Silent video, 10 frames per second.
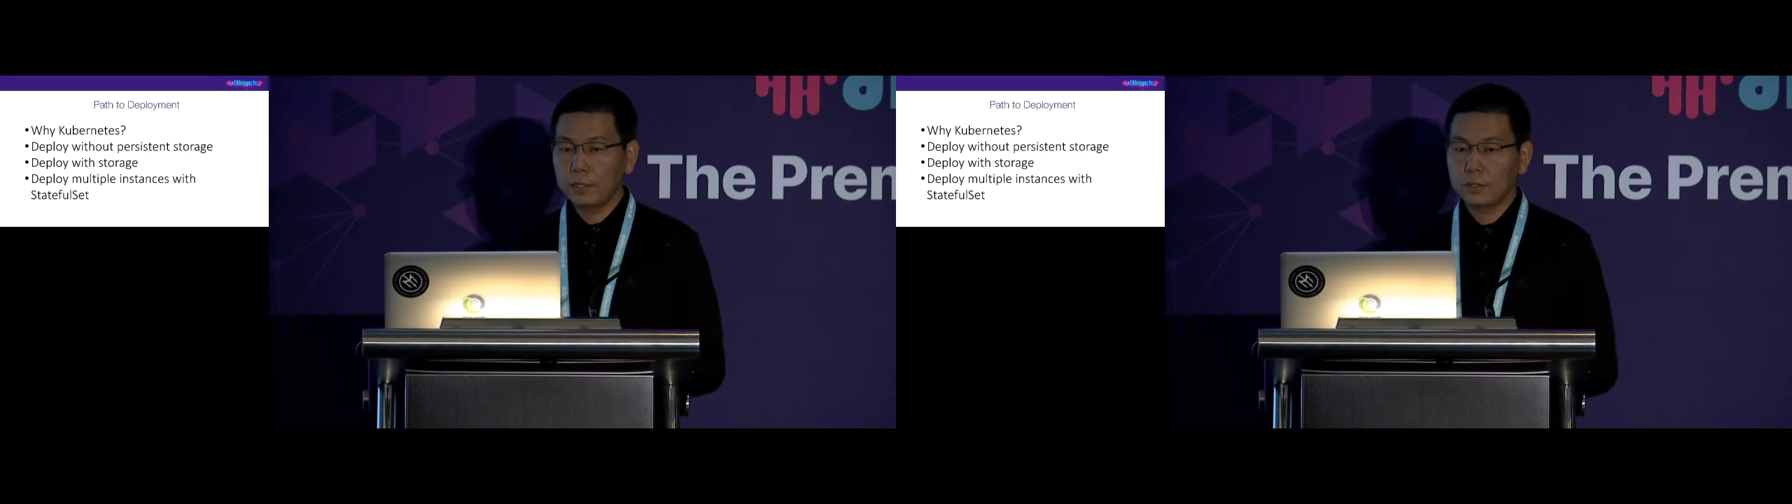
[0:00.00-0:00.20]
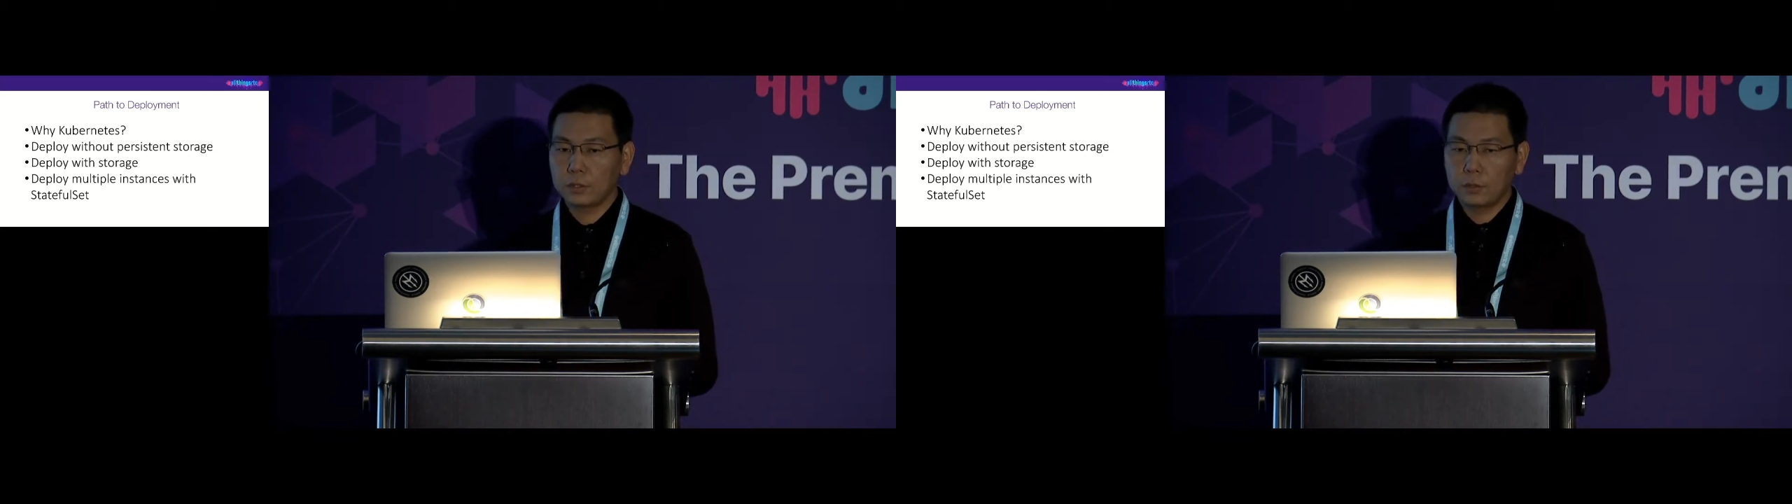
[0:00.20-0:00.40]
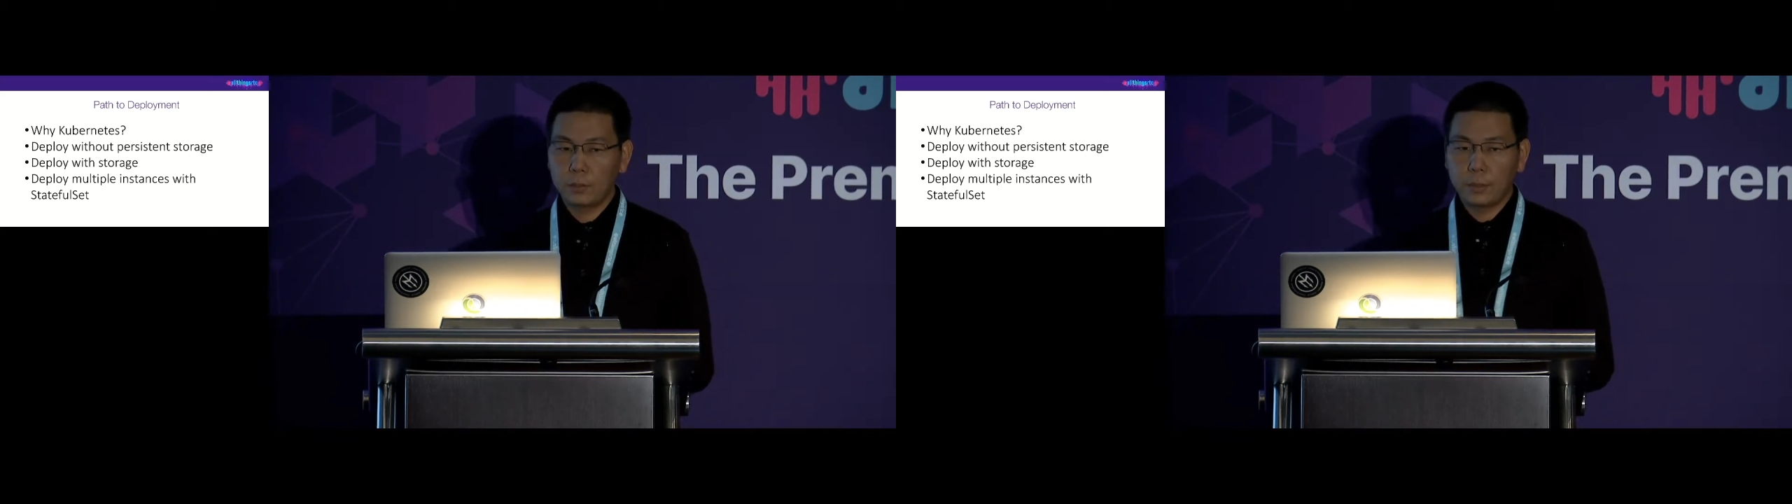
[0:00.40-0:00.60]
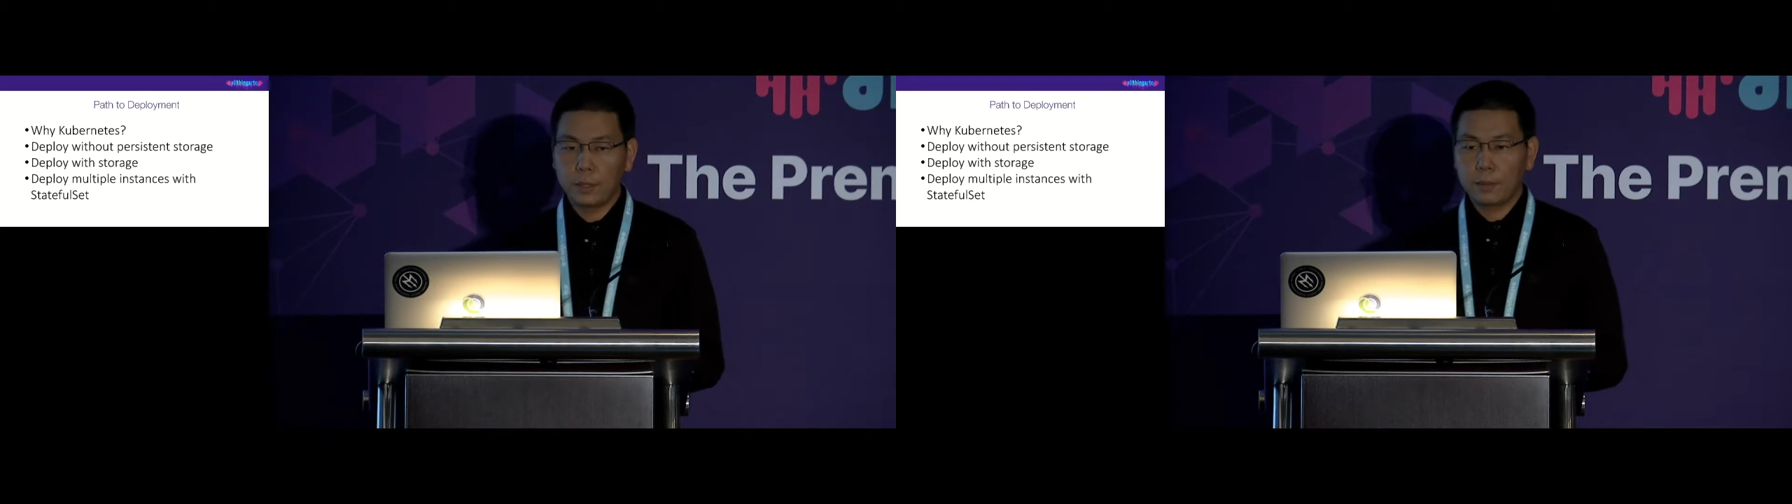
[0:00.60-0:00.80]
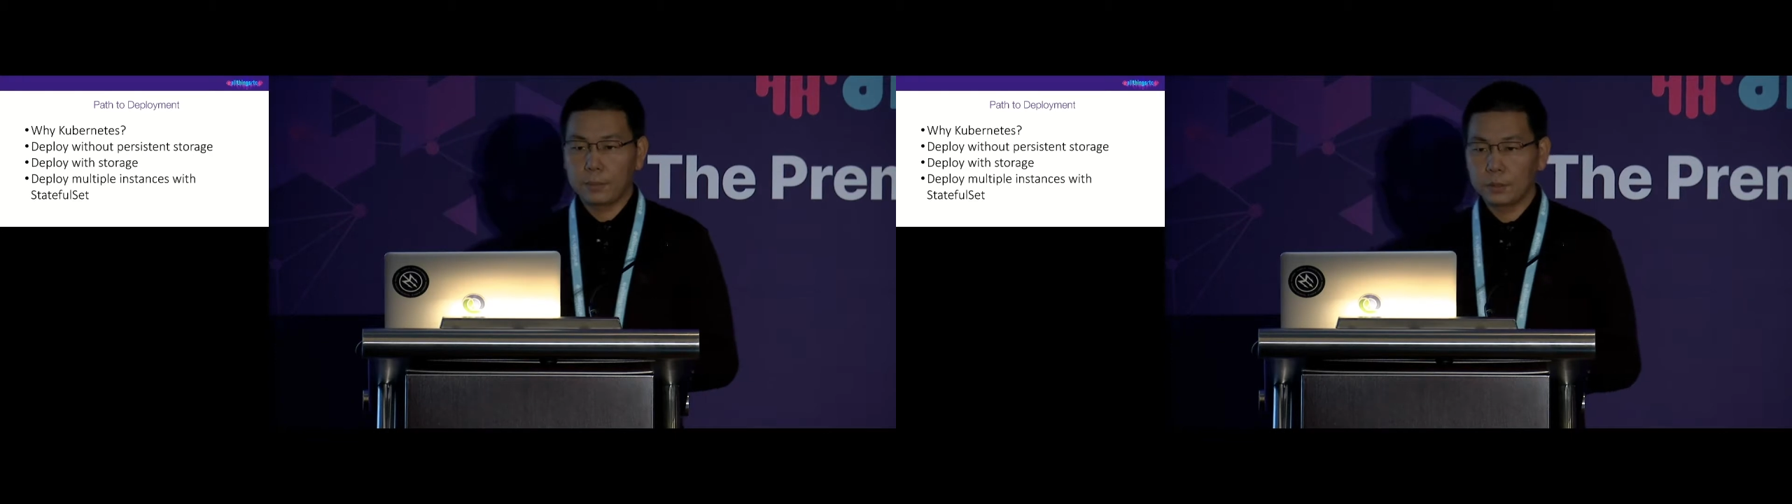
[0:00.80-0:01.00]
needs to
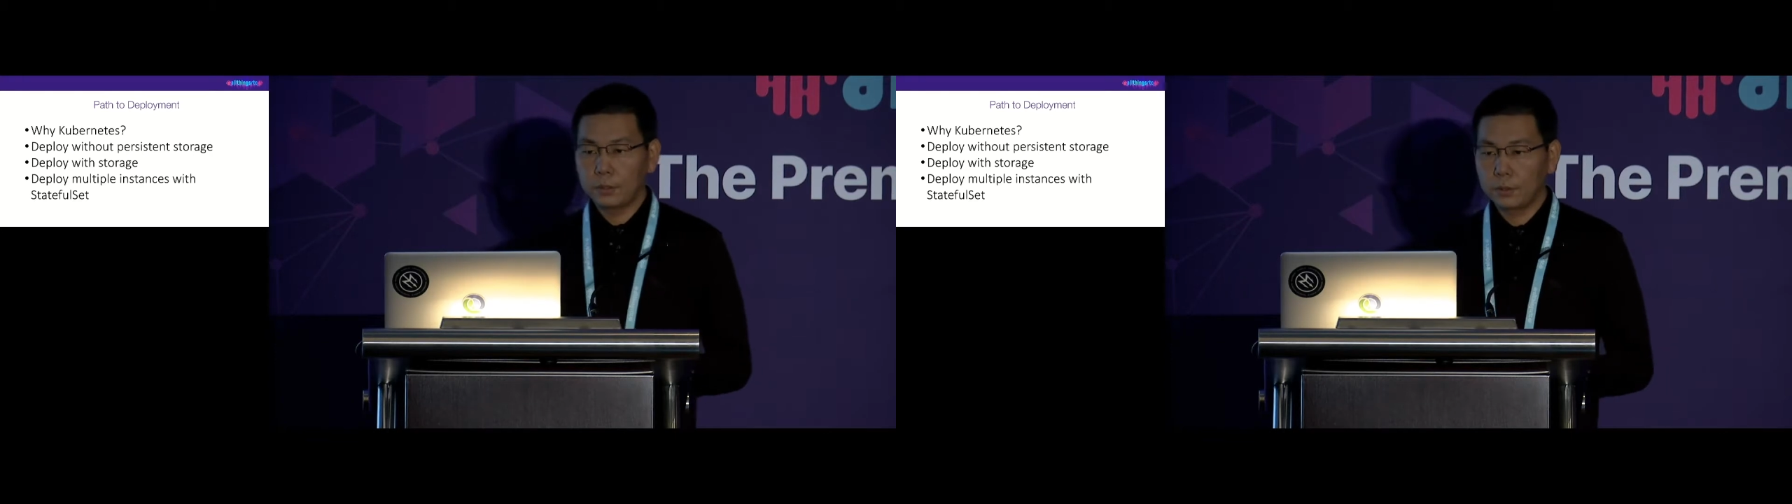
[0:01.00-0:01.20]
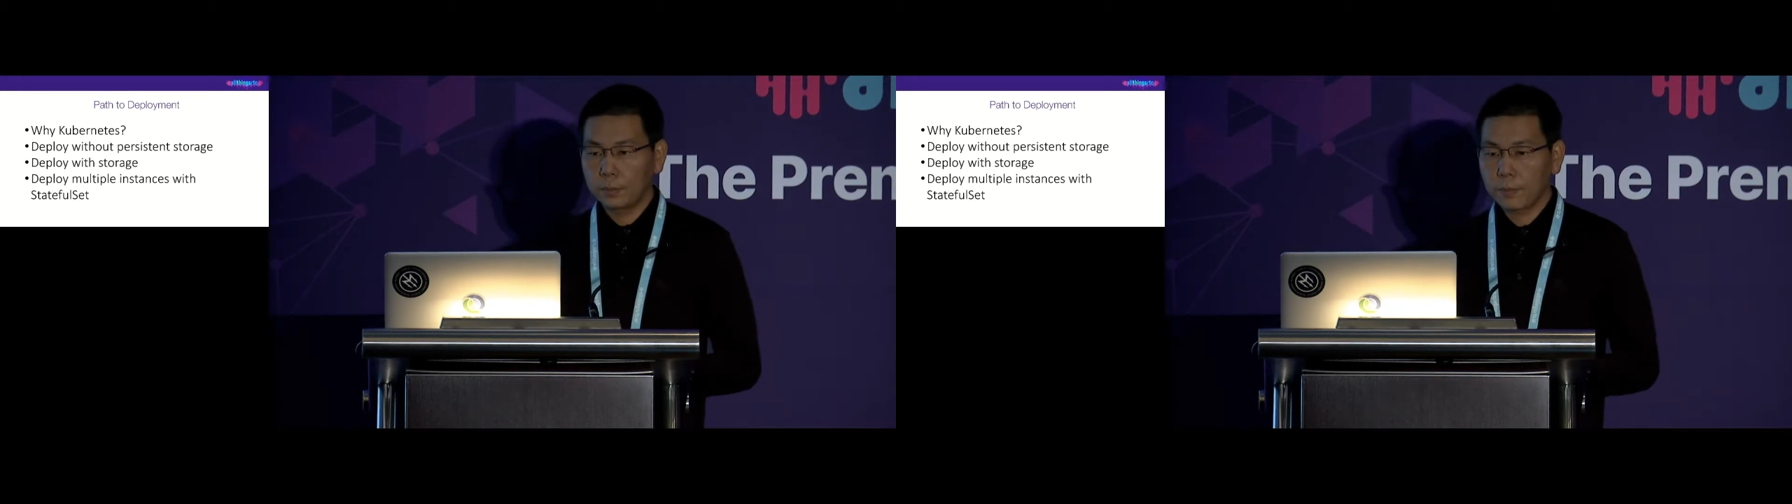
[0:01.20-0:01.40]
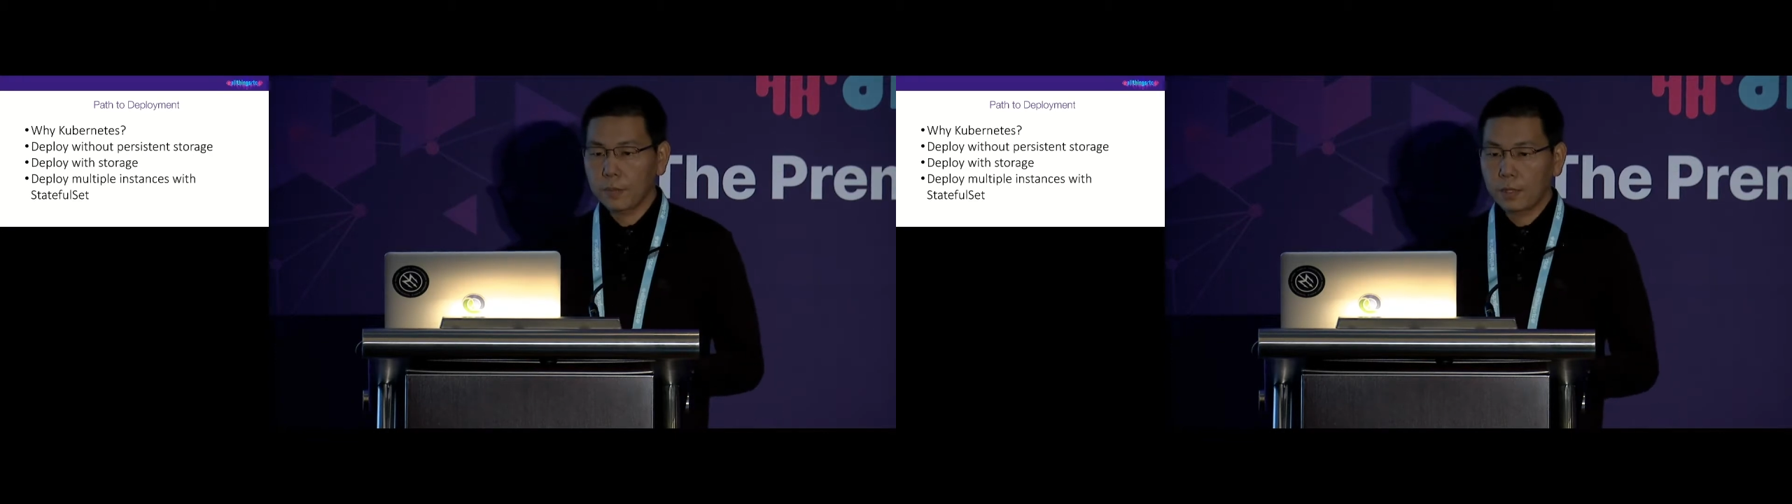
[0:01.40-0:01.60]
be able to,